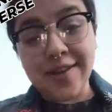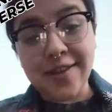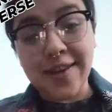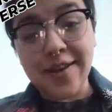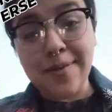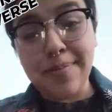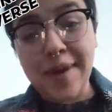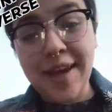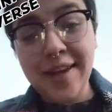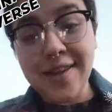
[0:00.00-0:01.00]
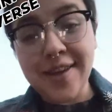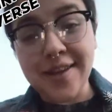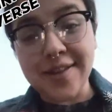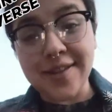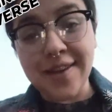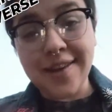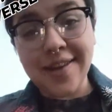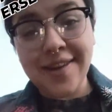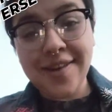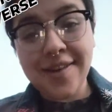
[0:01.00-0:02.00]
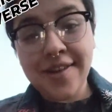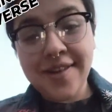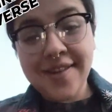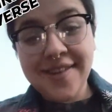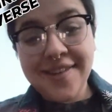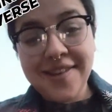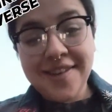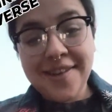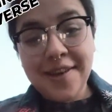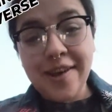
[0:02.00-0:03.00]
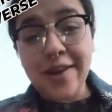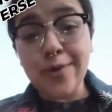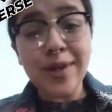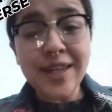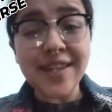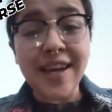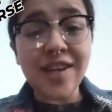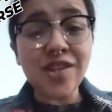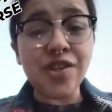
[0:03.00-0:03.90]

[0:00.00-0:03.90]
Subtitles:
Painted the inside. Reattached it.